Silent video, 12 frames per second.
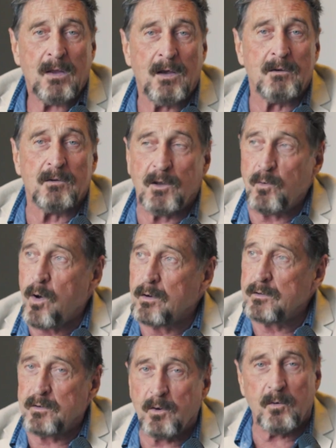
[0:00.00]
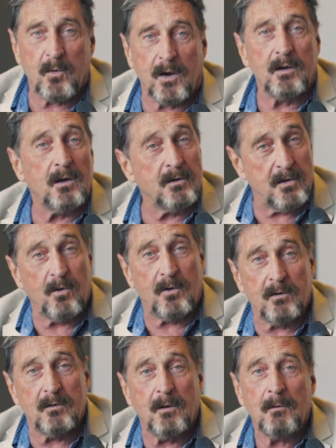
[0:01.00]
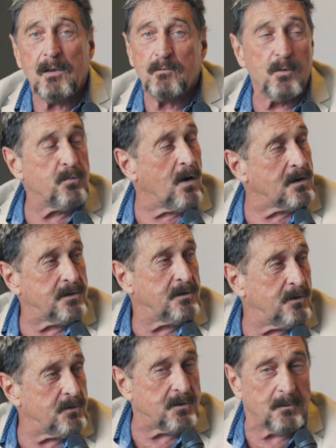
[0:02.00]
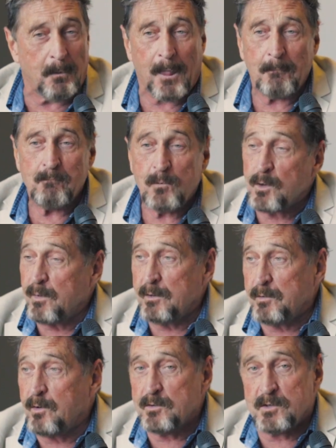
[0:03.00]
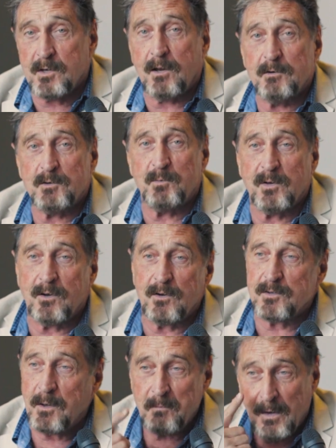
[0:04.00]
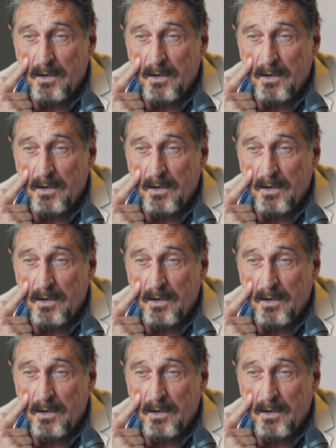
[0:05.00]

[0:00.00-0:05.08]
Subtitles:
and they wanted to create a token for prostitution. Well, it made good sense, because